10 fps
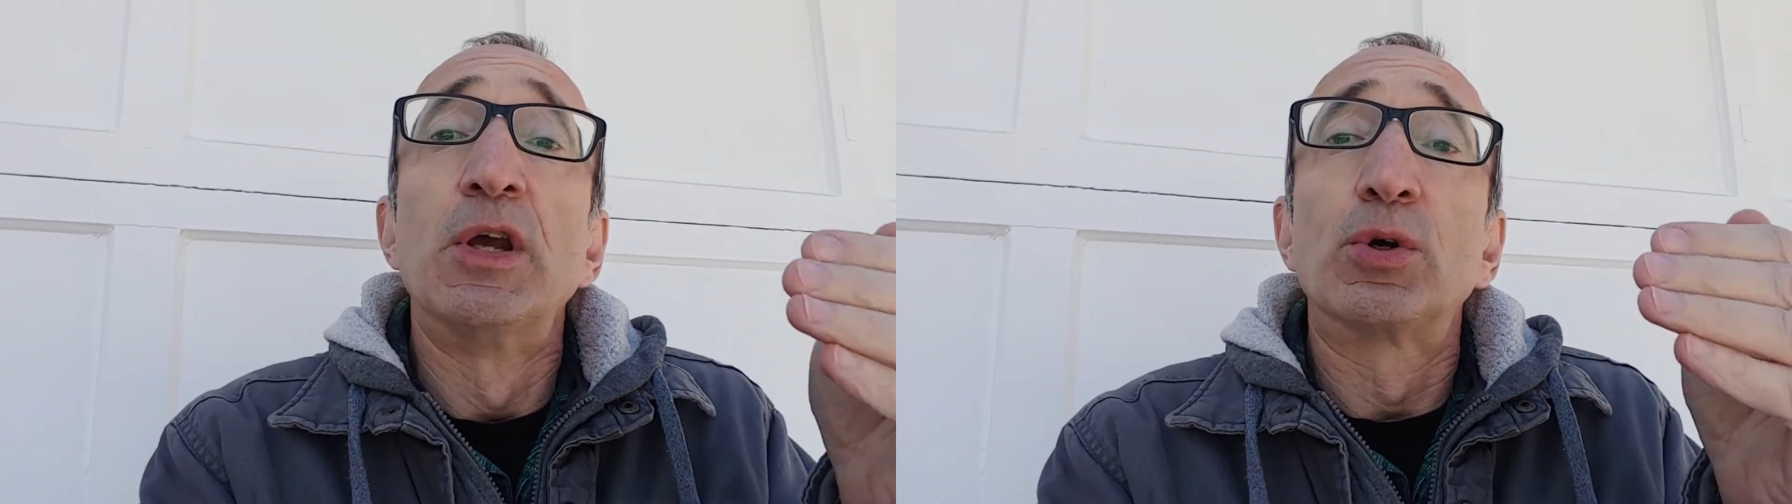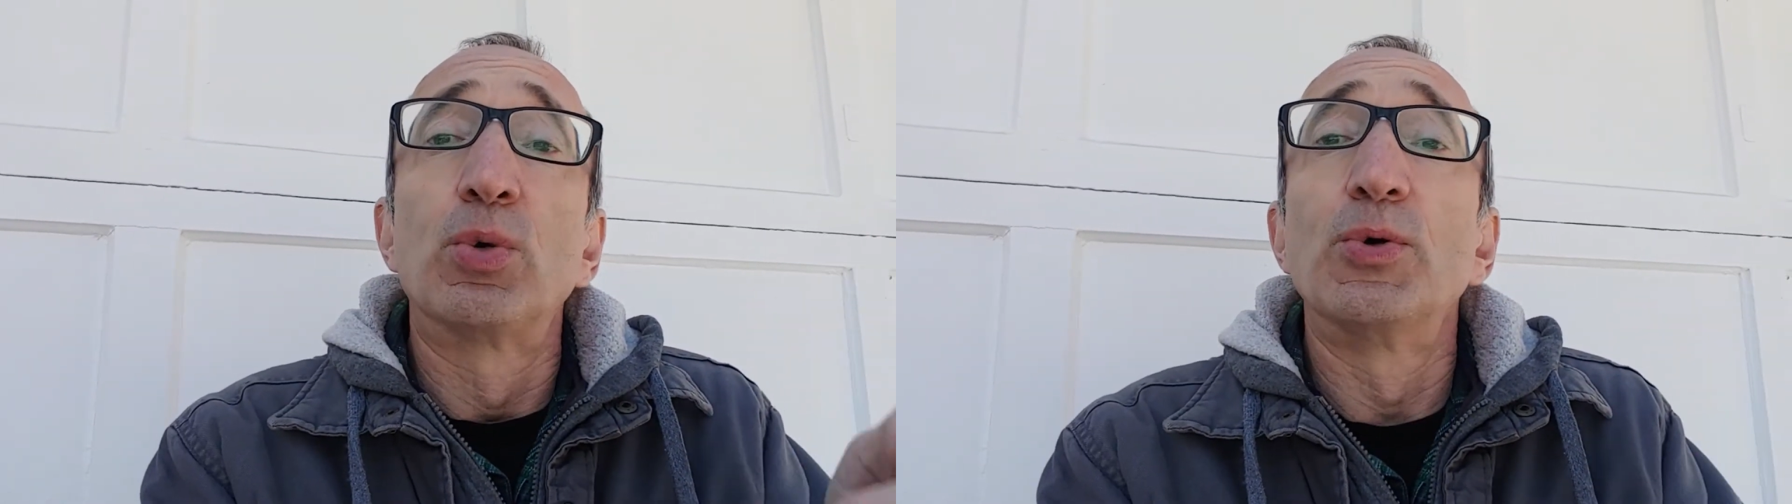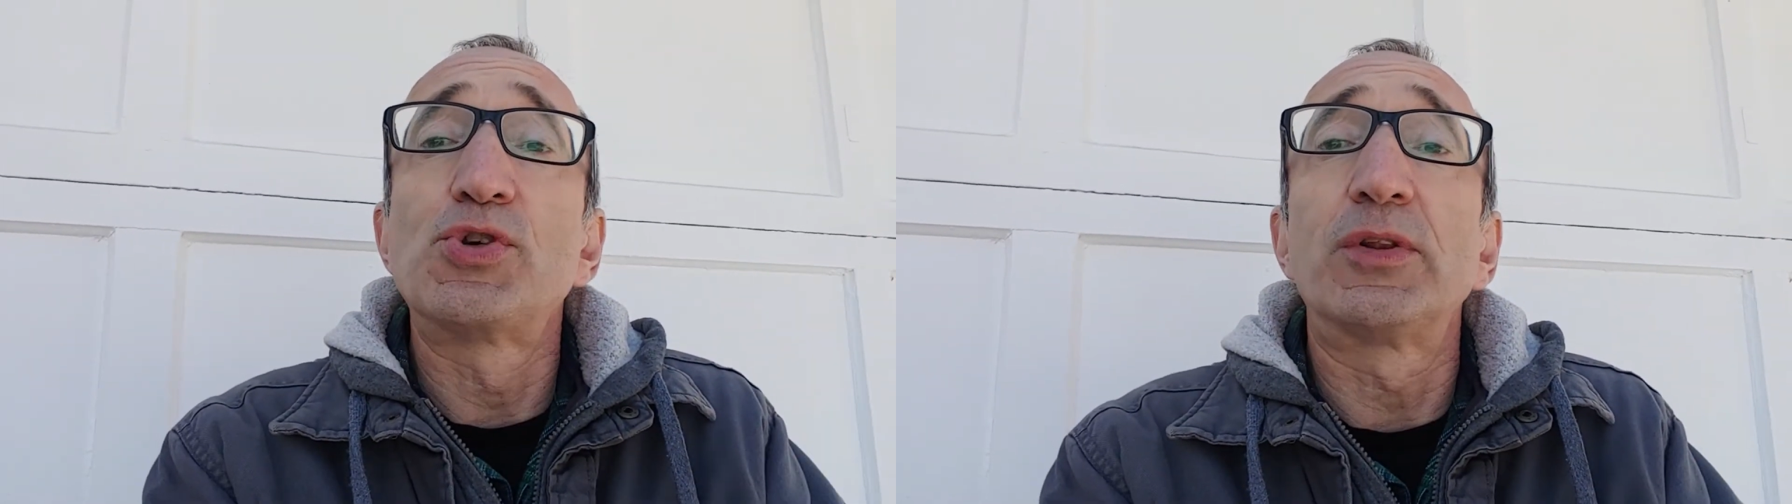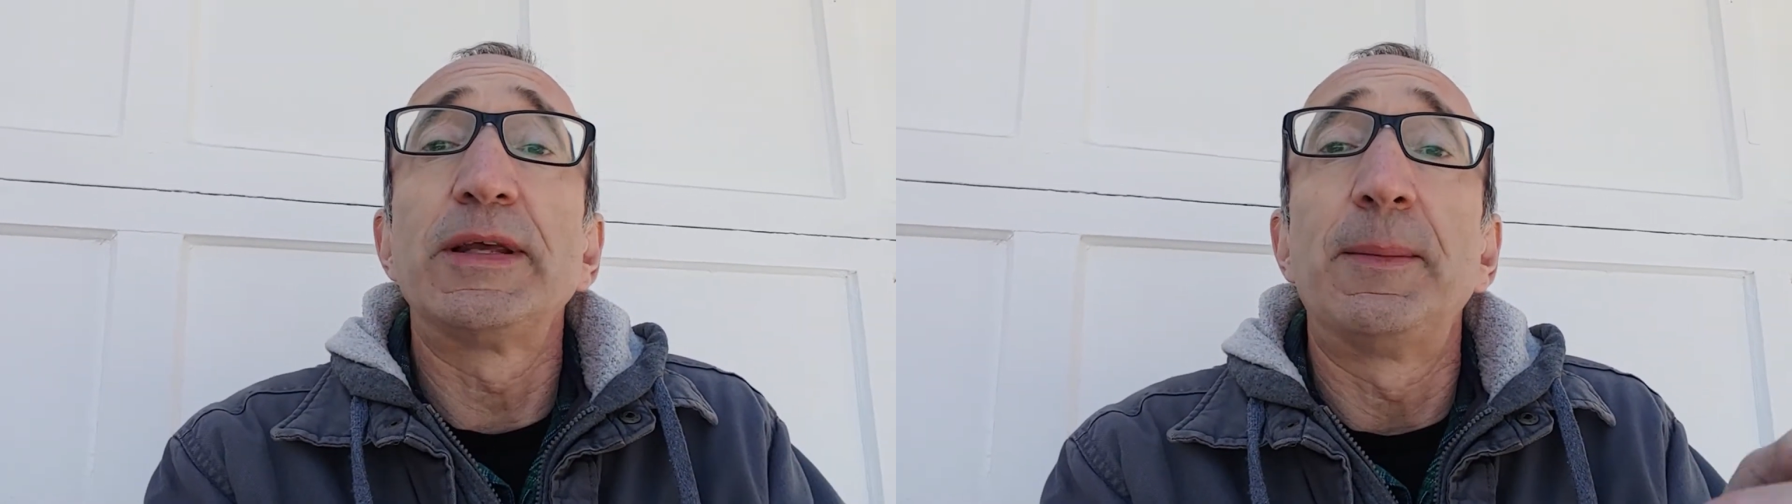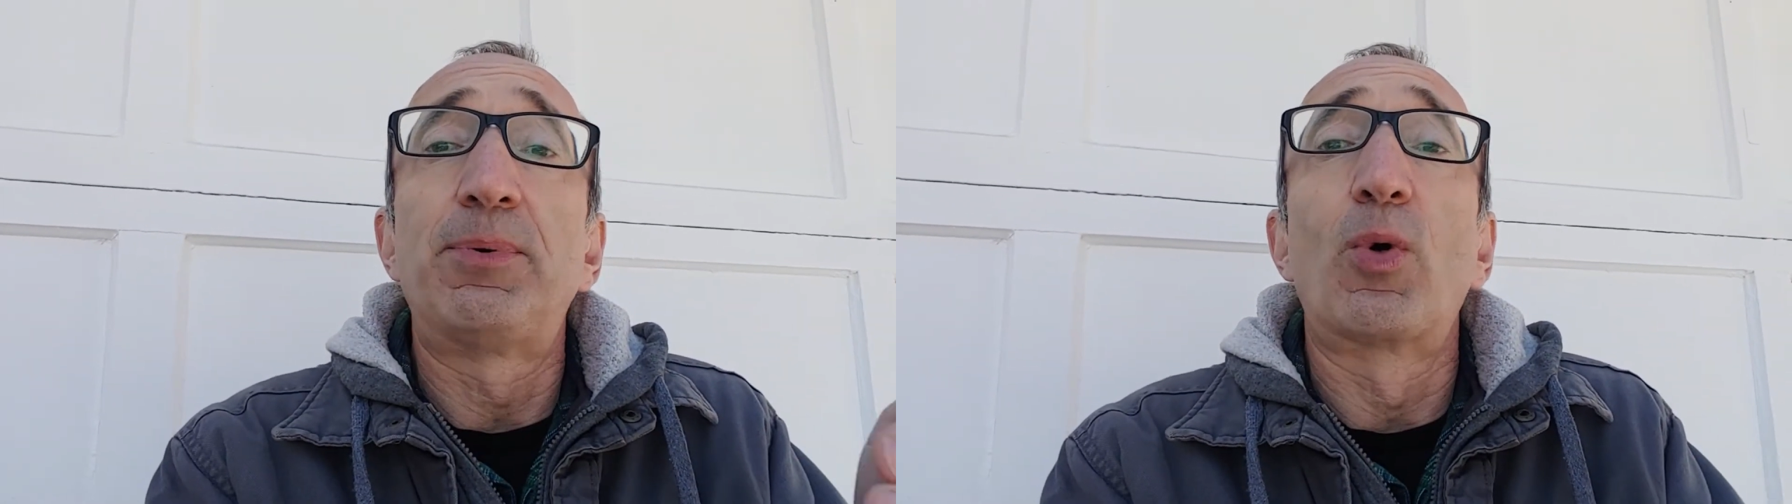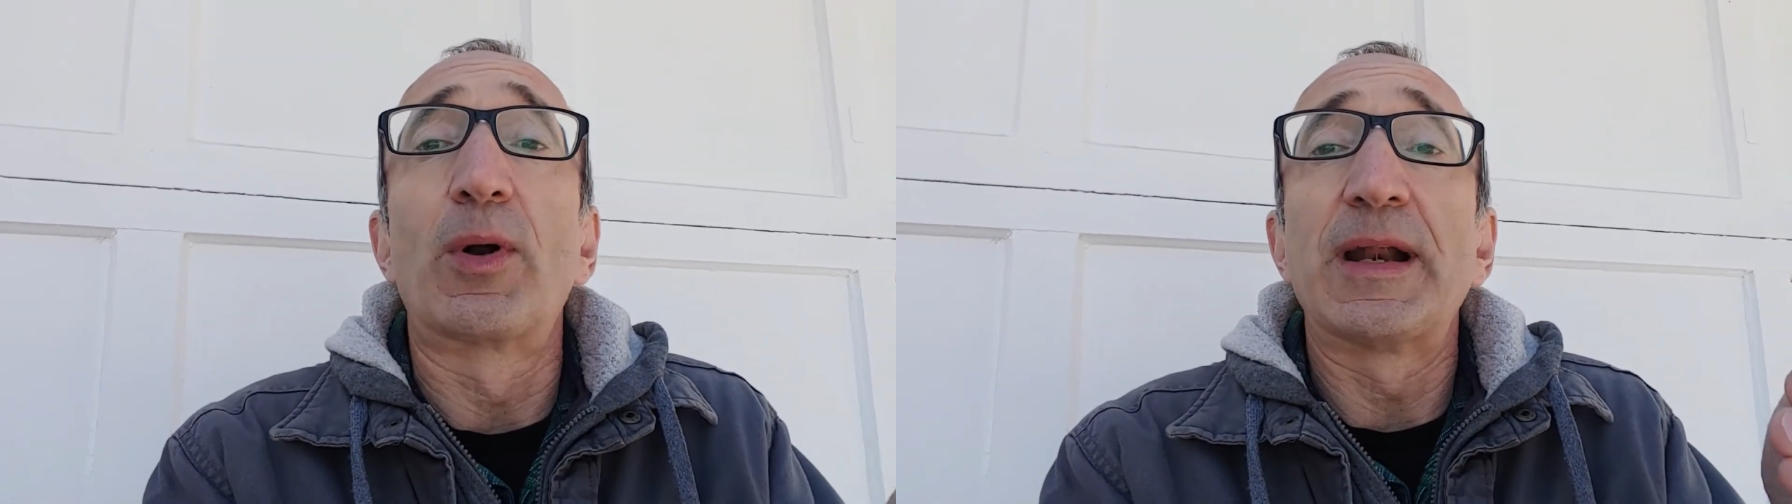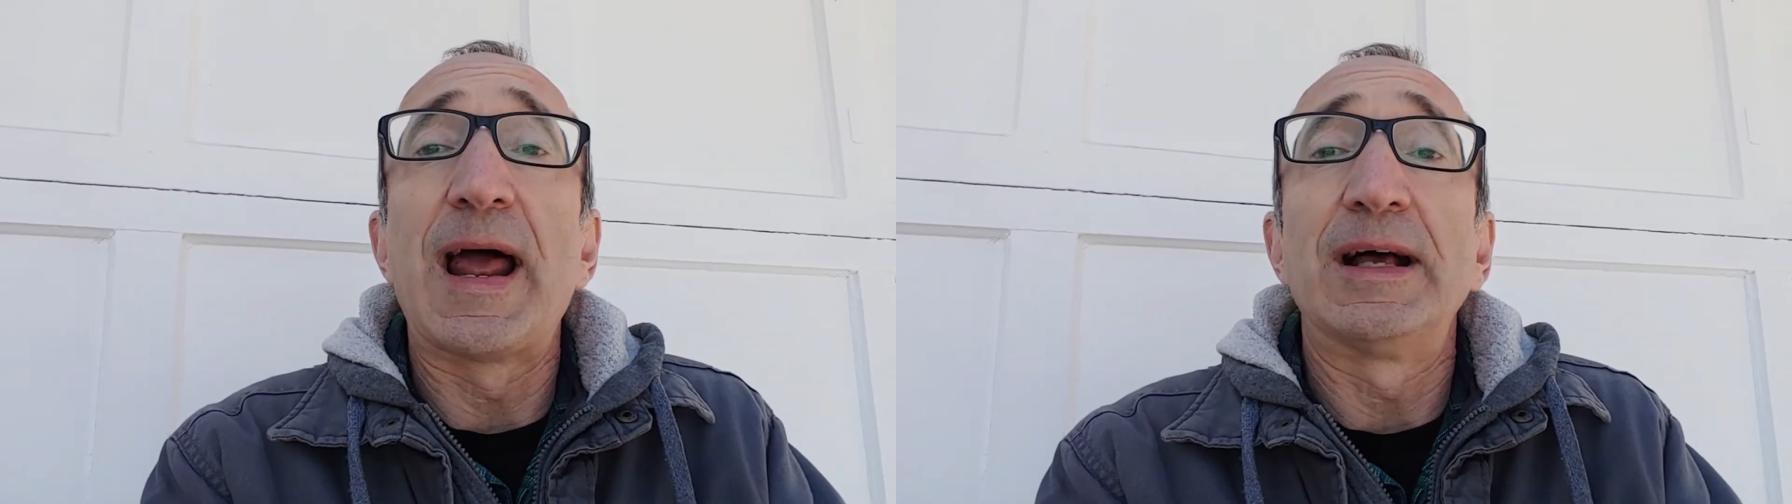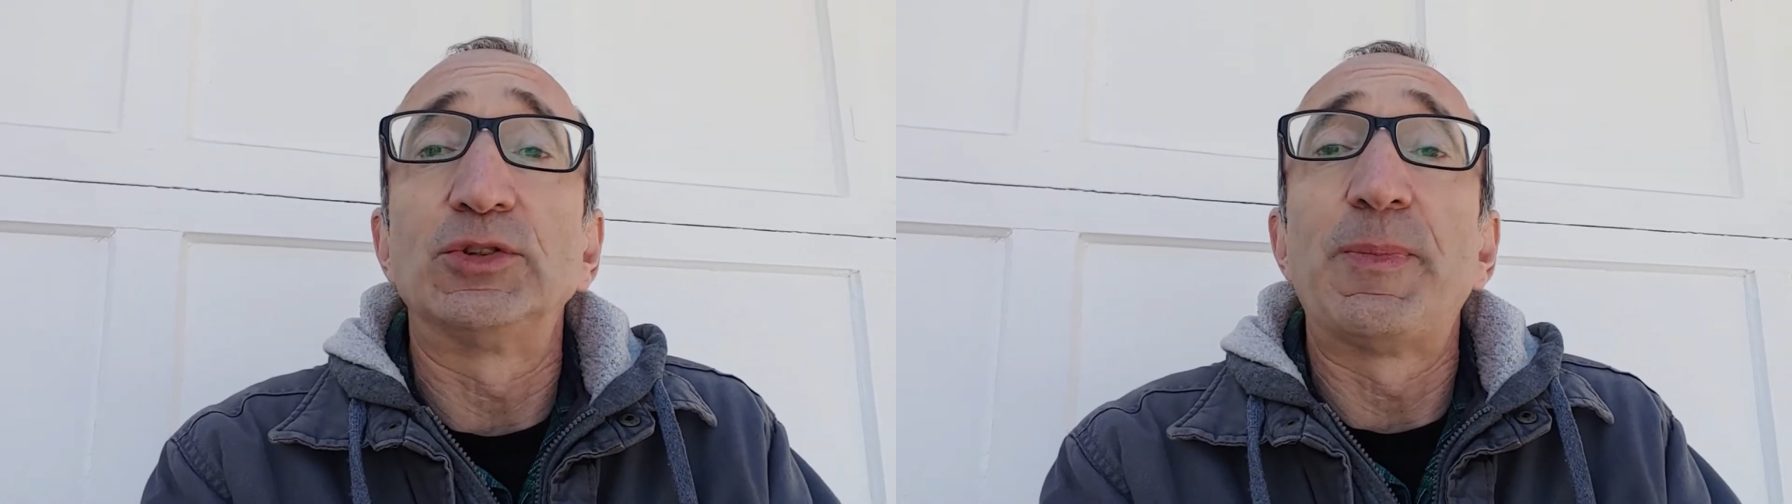Crucially important
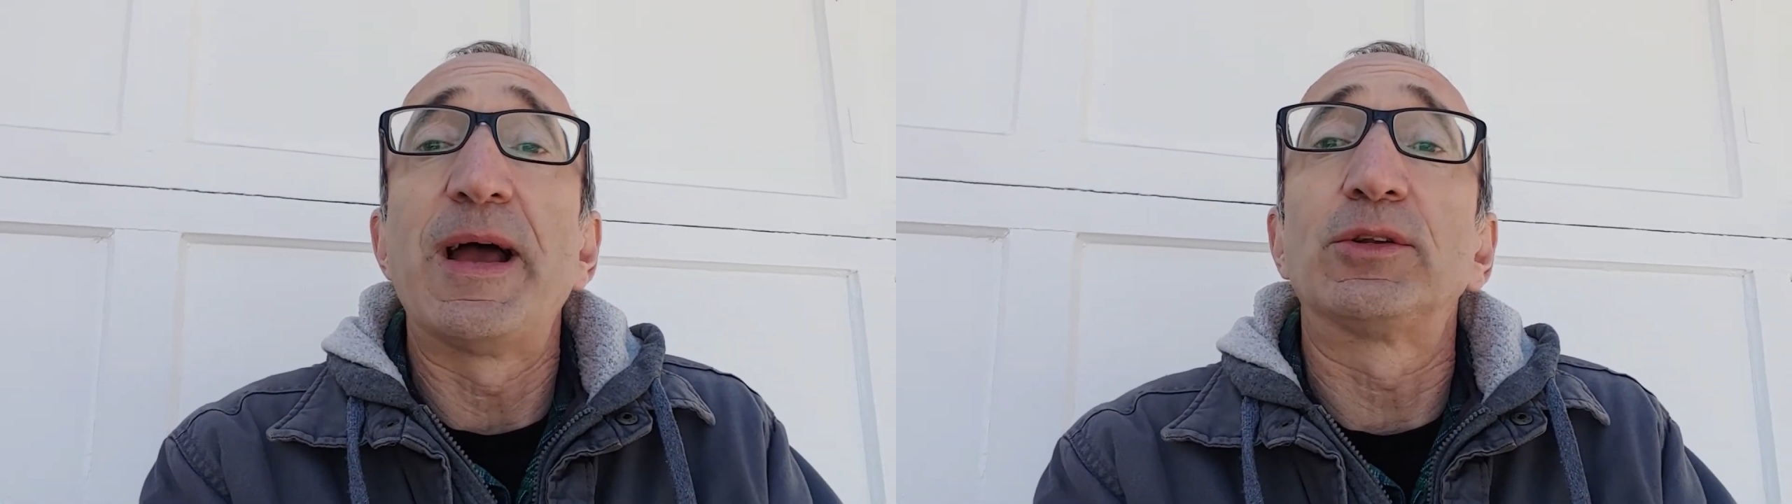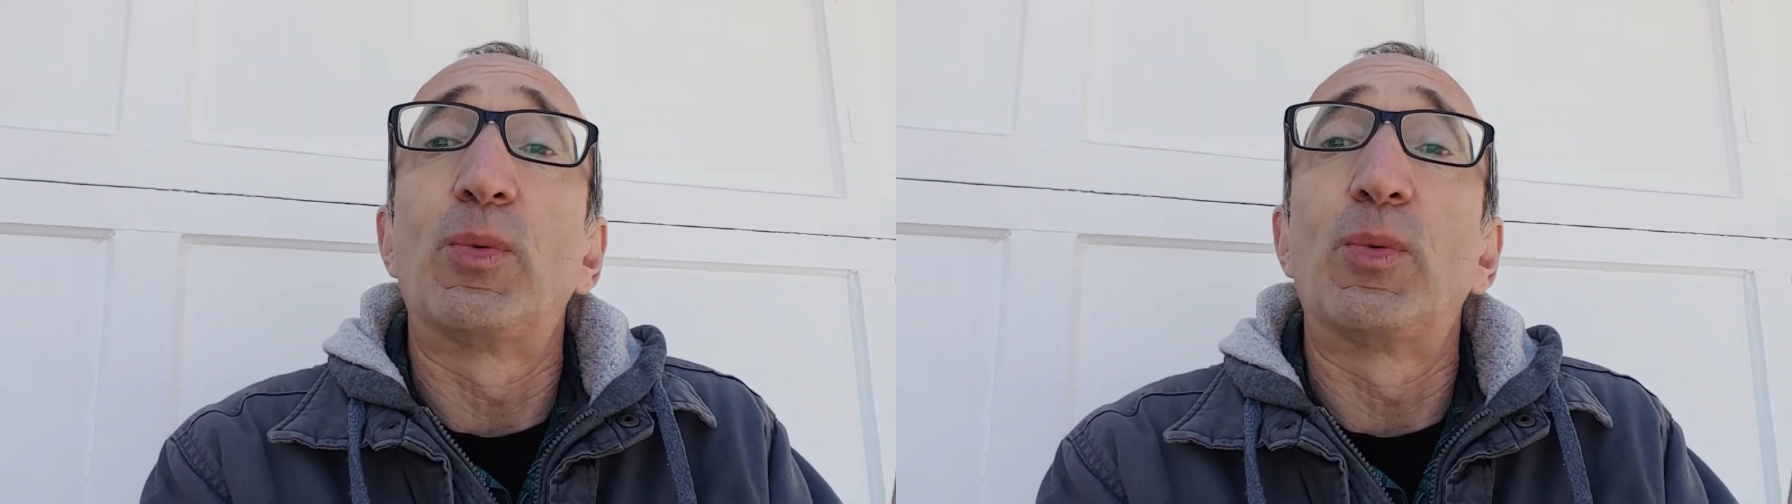aspect